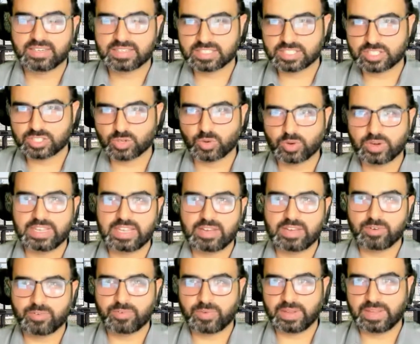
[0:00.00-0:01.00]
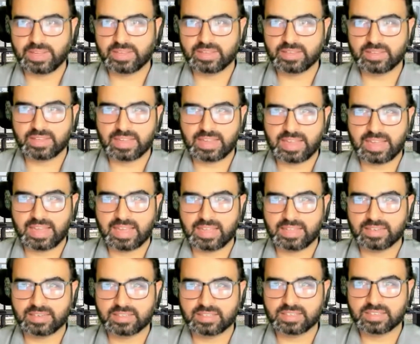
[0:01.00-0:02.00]
storing everything,
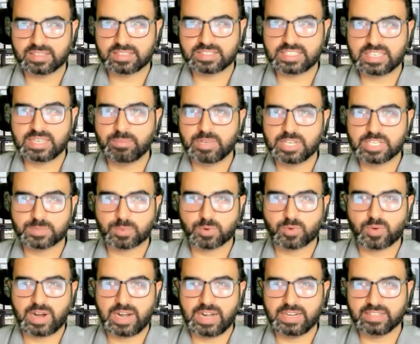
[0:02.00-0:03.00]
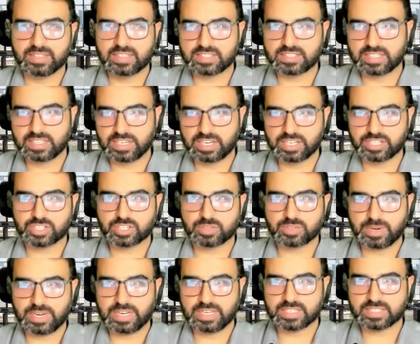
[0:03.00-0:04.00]
and SIEM is providing the
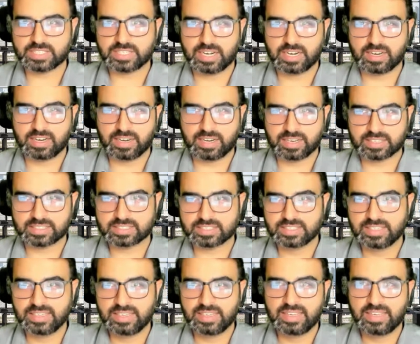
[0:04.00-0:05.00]
signature-based analytics.